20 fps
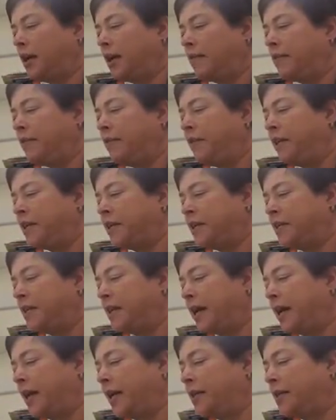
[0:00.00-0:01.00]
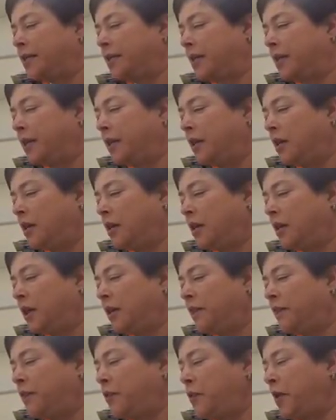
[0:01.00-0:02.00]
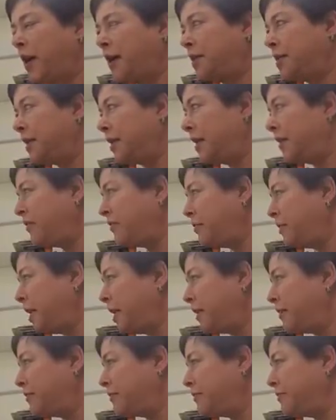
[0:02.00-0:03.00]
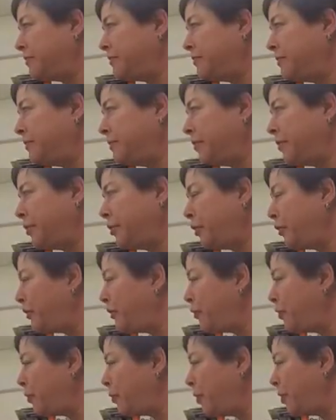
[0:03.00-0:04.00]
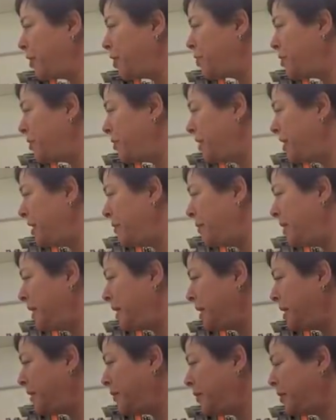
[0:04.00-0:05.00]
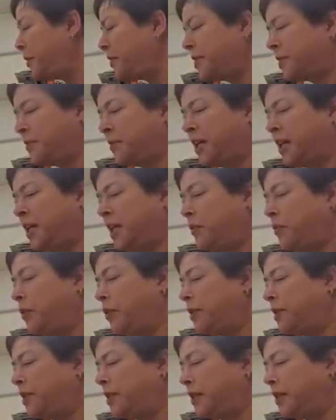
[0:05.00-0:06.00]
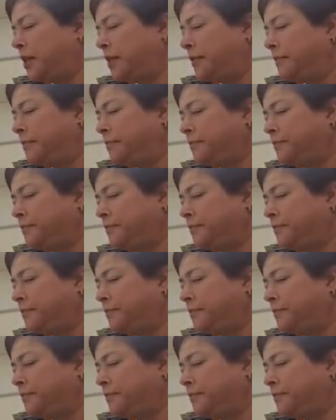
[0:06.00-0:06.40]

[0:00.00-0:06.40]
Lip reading: of this text, if you had to give me 3 or 4 words, what would they be? What are some key words here?